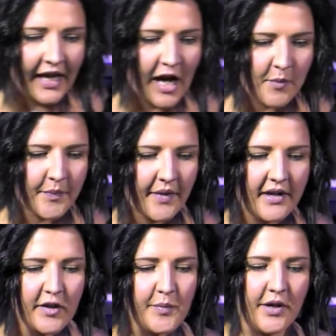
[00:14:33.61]

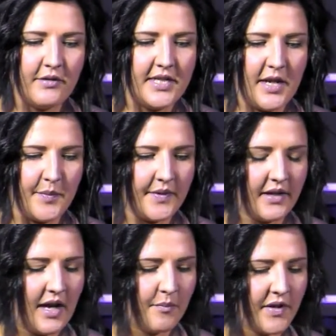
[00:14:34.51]
another pro tip,
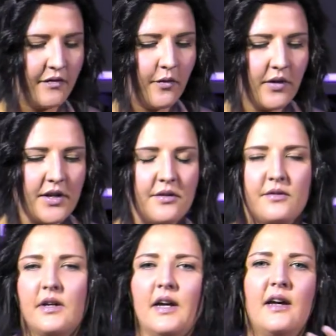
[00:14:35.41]
before
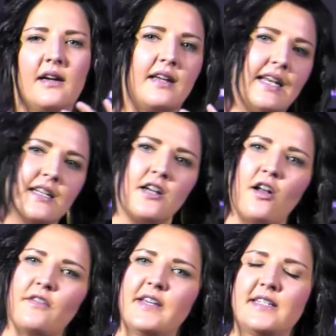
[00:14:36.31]
you get into
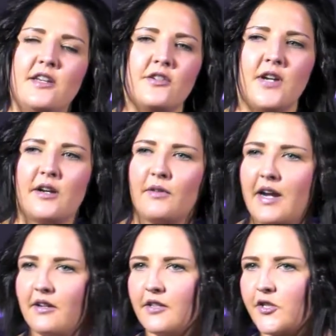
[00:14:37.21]
all of this and you're trying to write
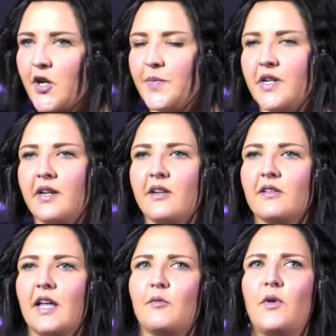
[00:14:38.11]
your description and you're
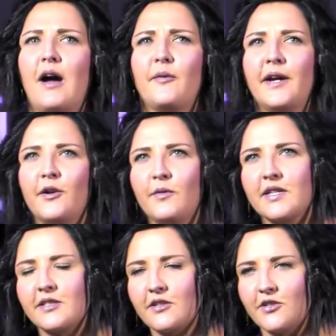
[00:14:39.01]
like, well, how do I know what
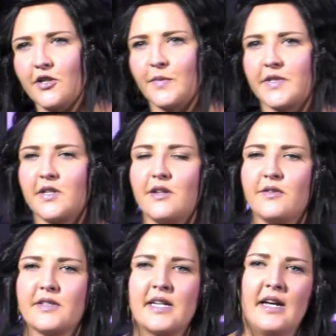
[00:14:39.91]
search terms to
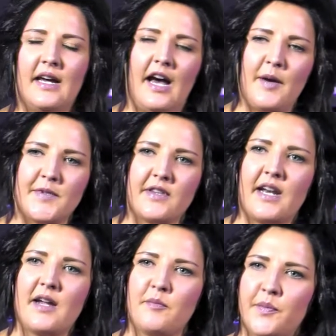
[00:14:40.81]
use so that
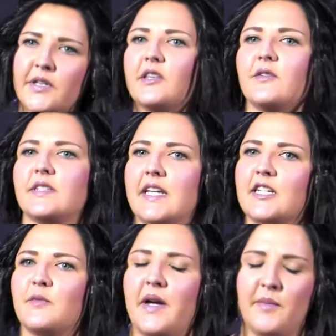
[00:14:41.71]
I put those
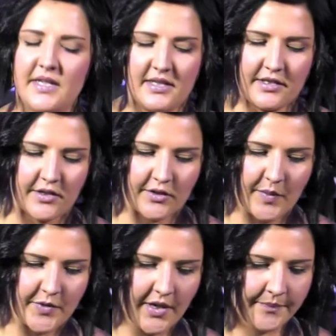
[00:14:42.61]
into my business
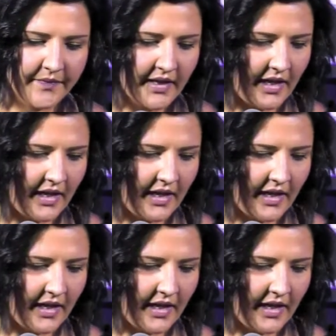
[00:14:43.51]
description?